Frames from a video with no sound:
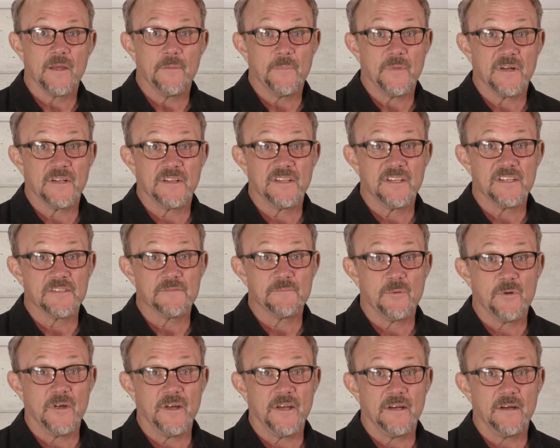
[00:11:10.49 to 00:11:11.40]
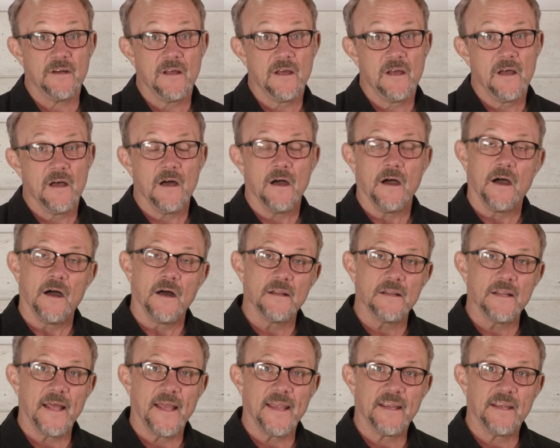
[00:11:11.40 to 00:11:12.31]
But at this point,
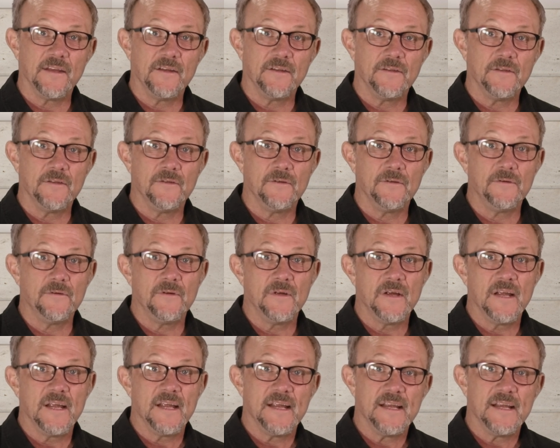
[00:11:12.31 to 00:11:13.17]
all I can do